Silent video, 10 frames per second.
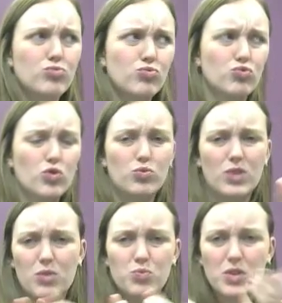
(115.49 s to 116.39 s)
Well,
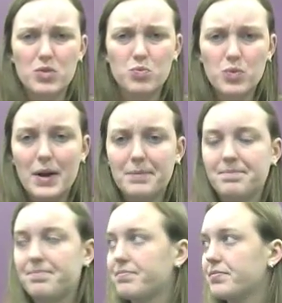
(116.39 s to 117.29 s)
the answer to
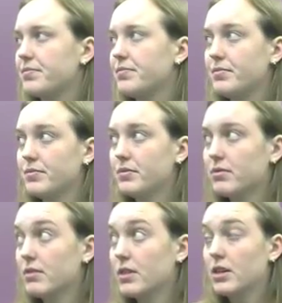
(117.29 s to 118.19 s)
that is you
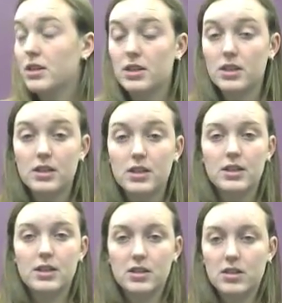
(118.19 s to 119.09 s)
surround it with
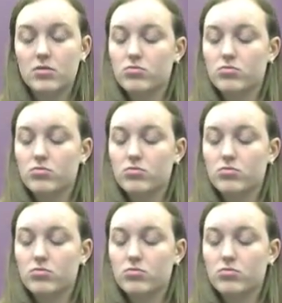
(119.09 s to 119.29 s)
segments.